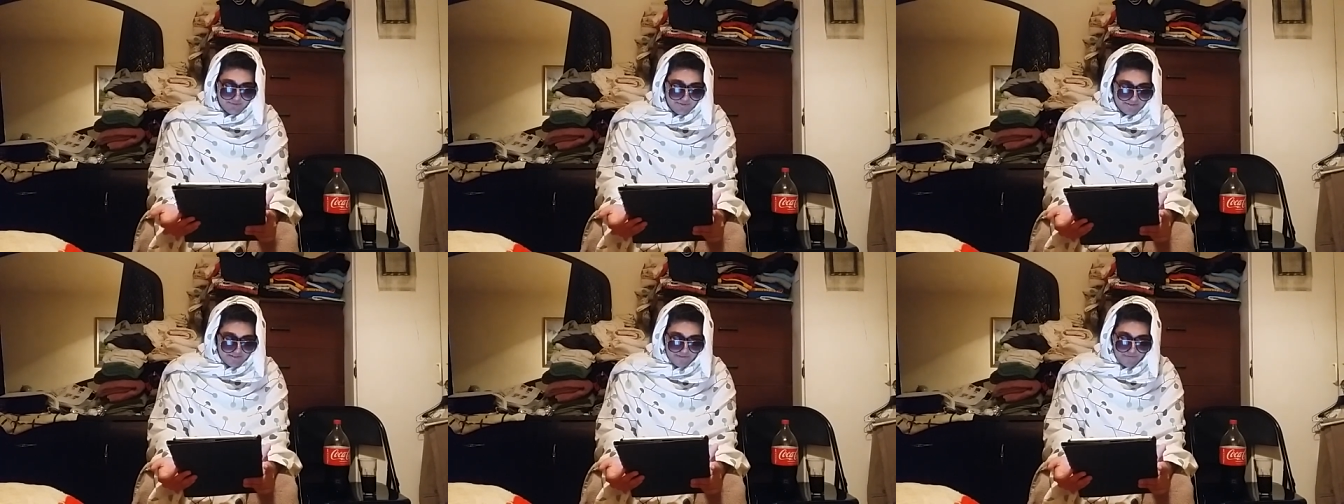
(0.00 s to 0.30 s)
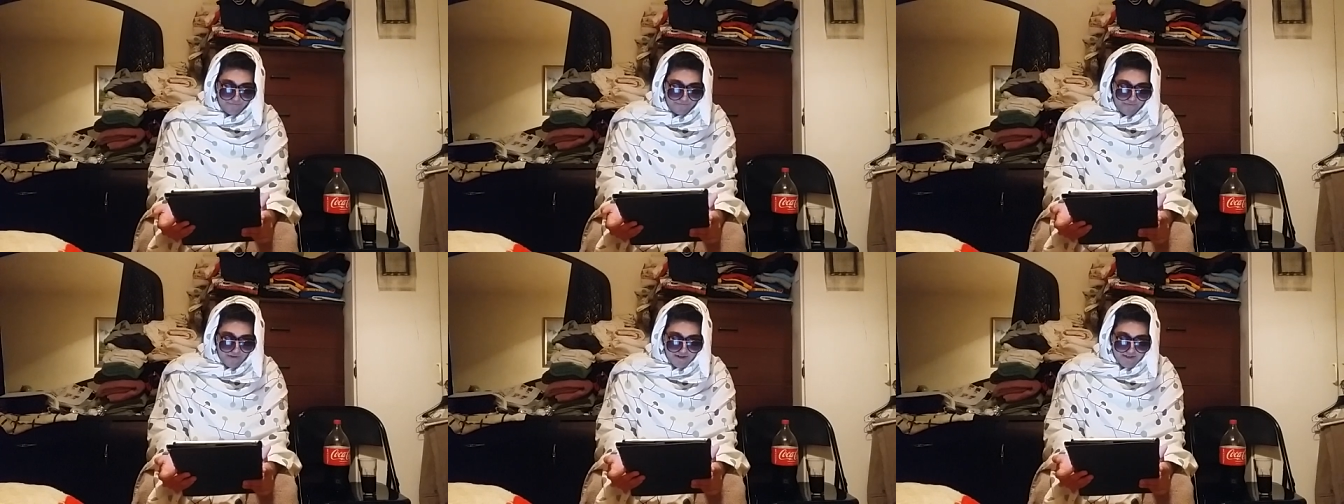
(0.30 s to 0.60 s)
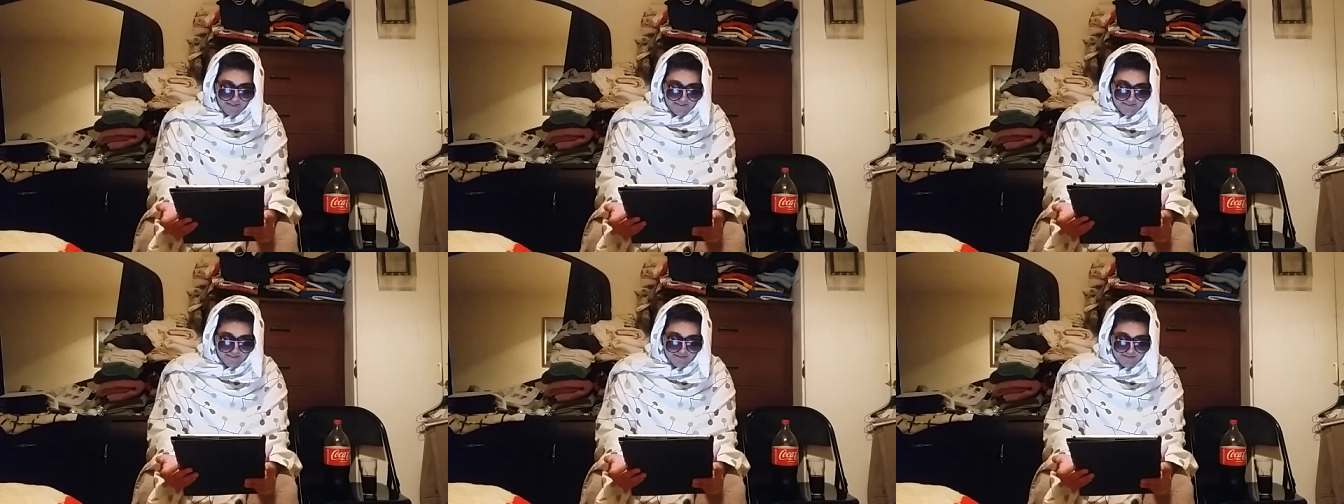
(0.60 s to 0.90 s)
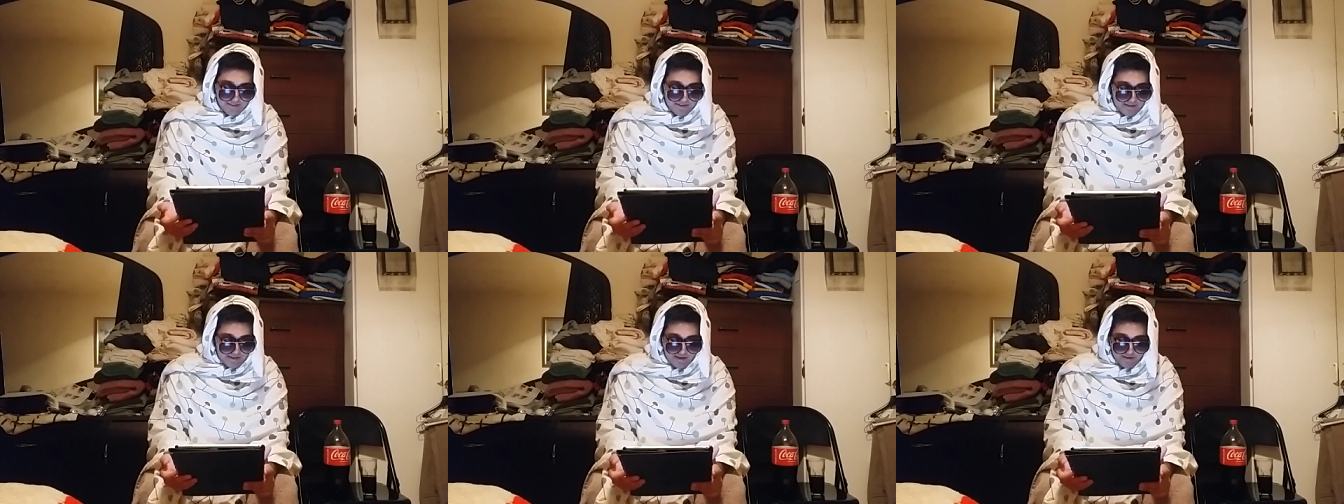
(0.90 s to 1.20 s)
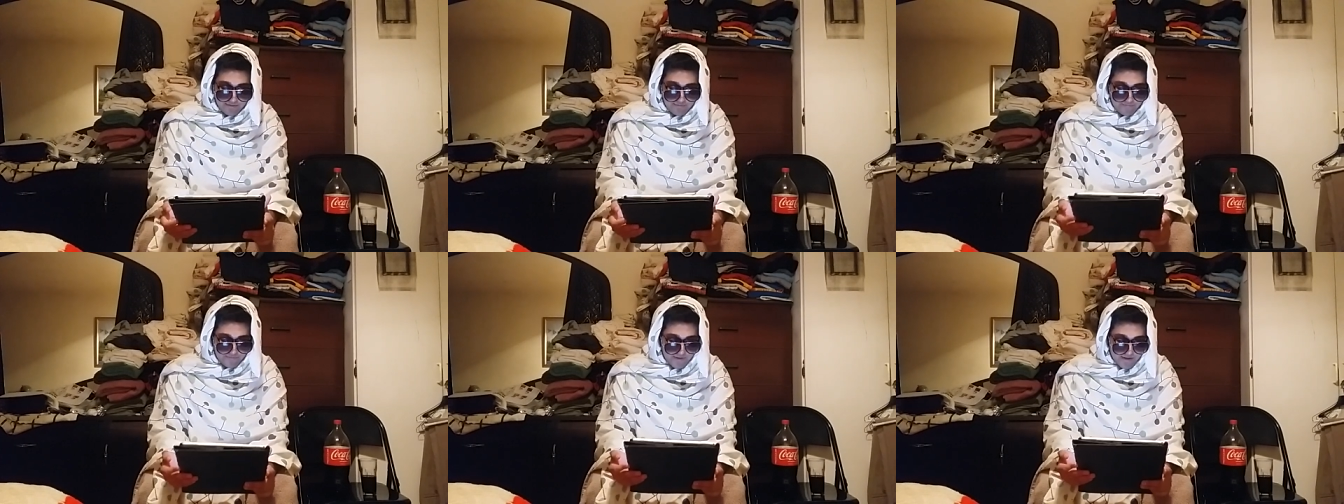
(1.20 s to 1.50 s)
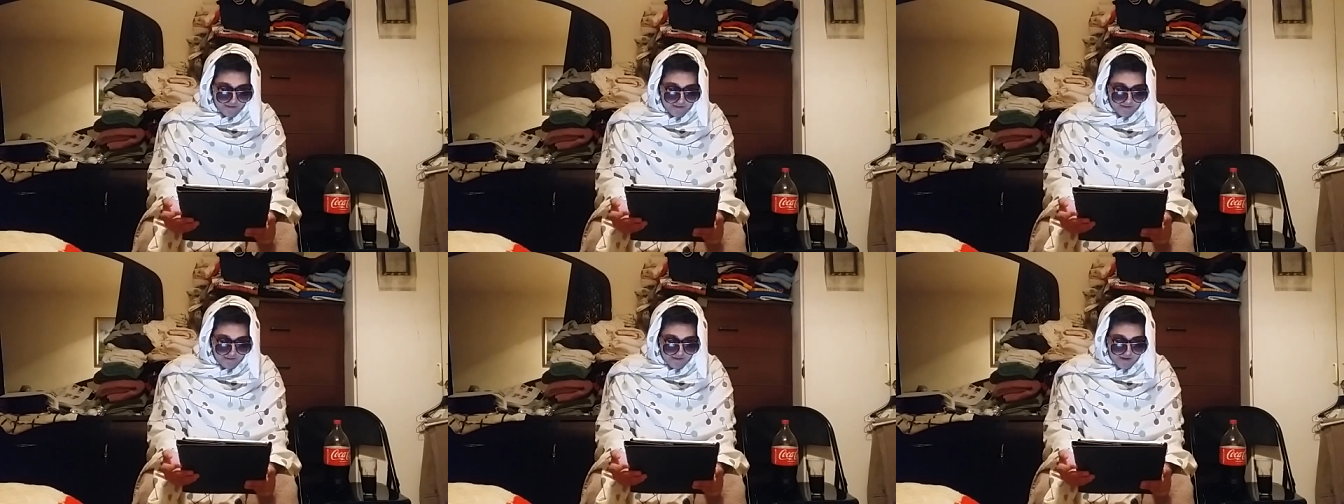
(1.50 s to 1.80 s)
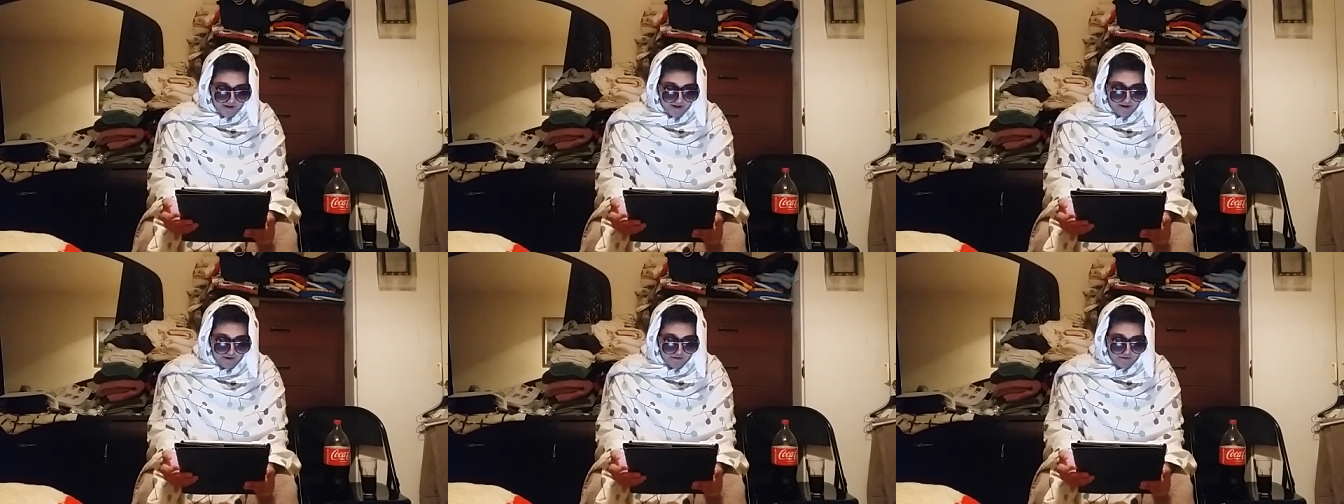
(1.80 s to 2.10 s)
What the fuck is... I don't
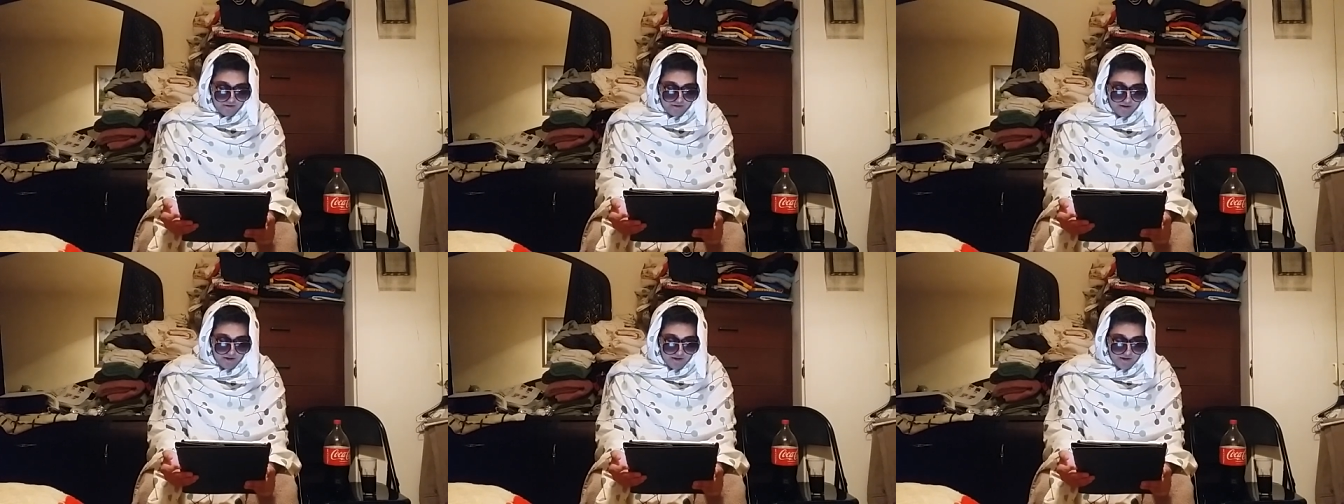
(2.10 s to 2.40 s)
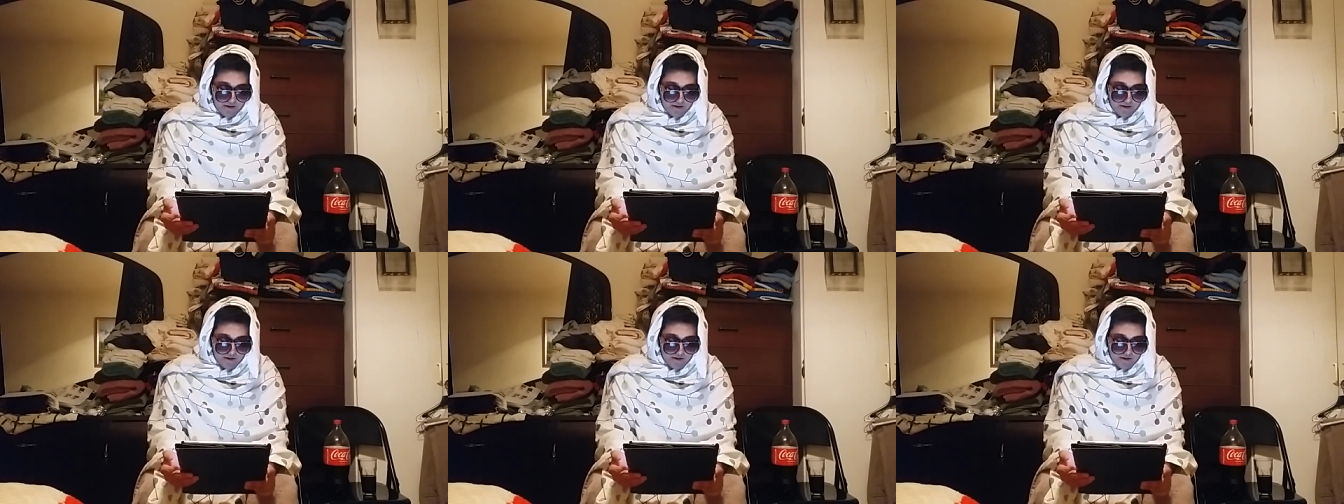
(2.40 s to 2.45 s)
fucking care.